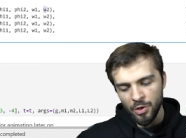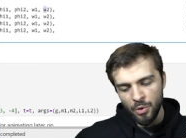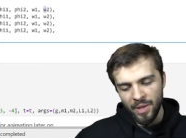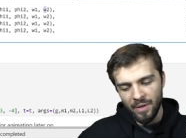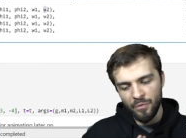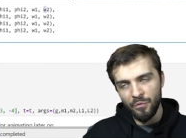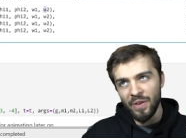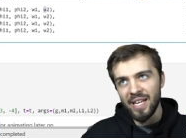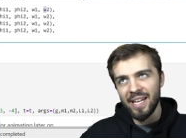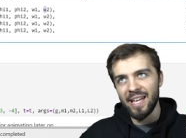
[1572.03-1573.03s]
you then
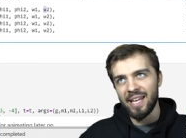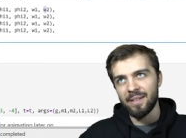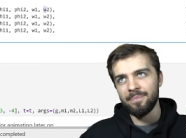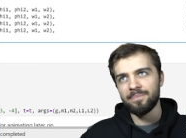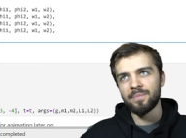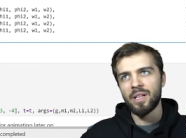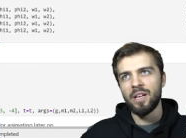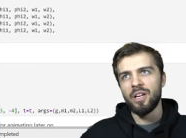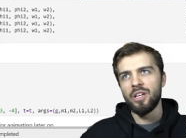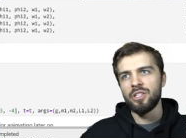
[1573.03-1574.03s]
feed it in
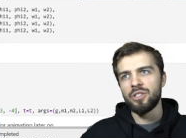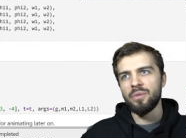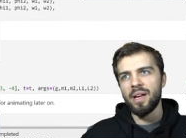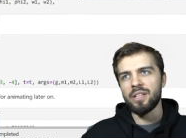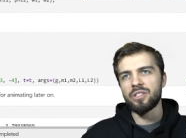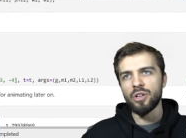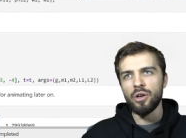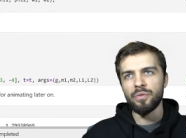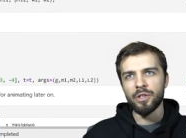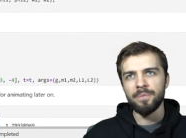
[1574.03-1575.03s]
to a
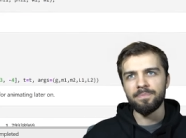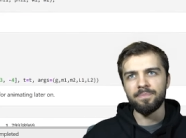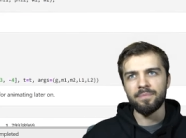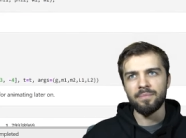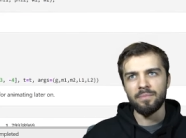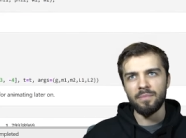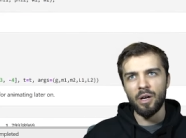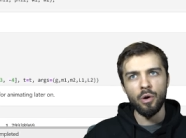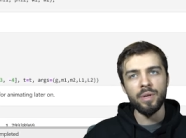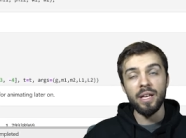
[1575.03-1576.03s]
solver,
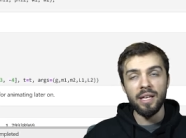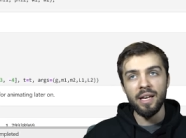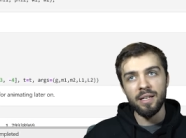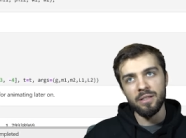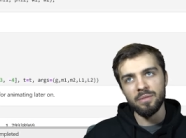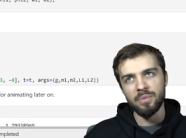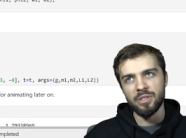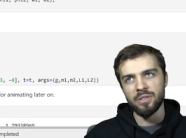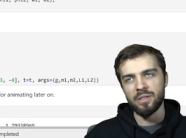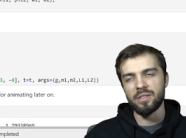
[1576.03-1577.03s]
ODEint,
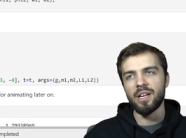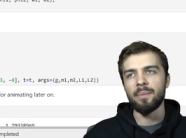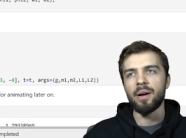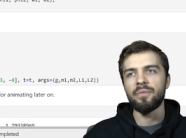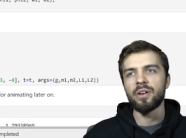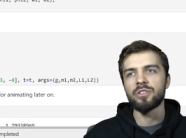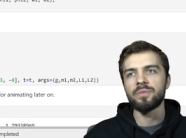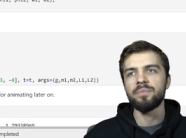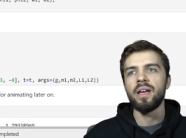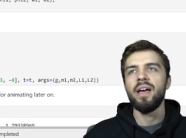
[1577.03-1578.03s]
which is a SciPy
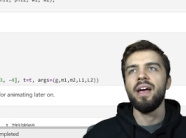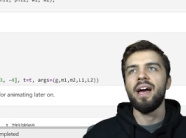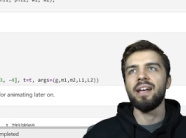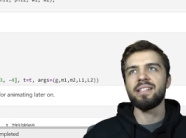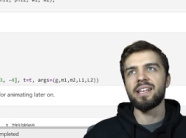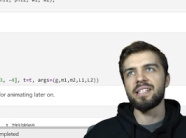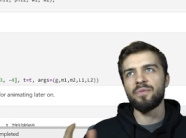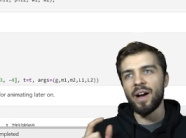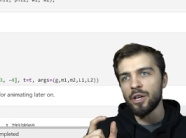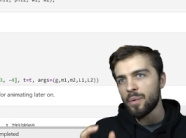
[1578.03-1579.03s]
function. And it says,
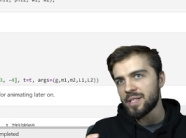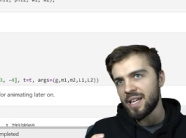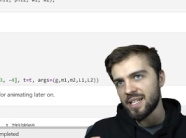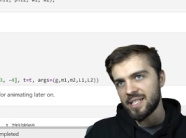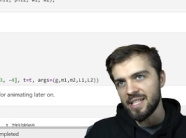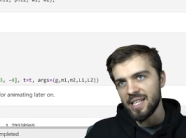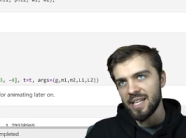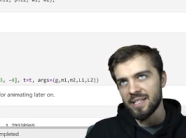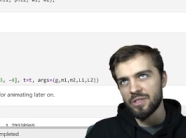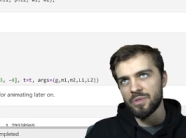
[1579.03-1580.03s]
if I know what ds
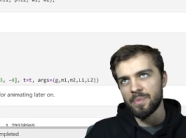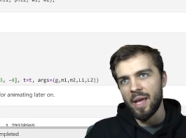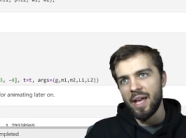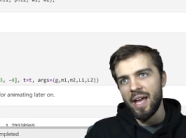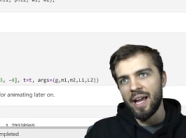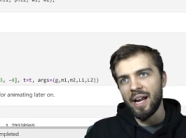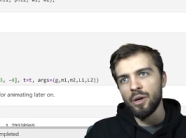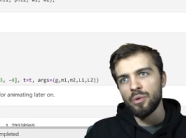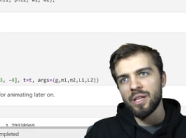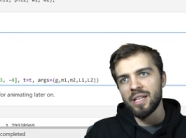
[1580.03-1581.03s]
dt is, and I
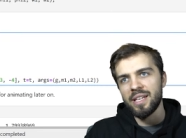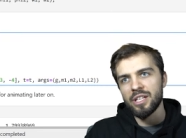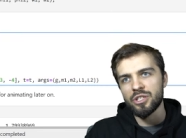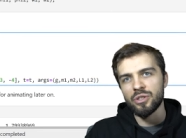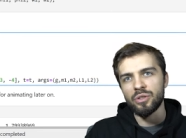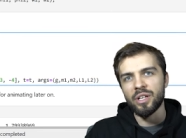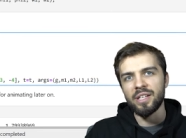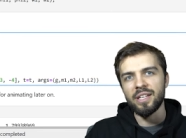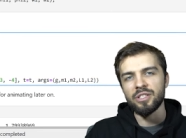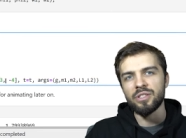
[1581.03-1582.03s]
know the initial
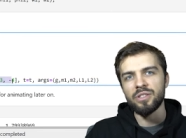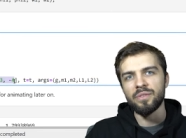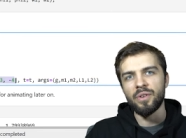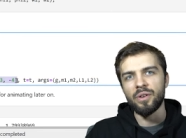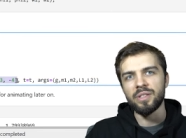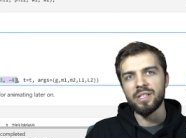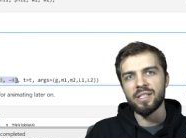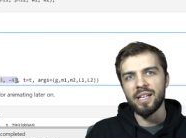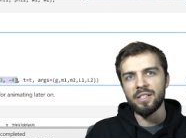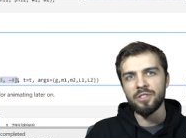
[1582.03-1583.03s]
conditions of all
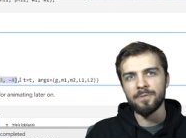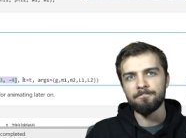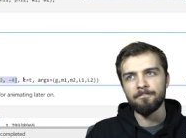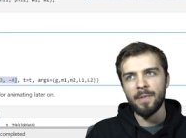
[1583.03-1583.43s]
these things,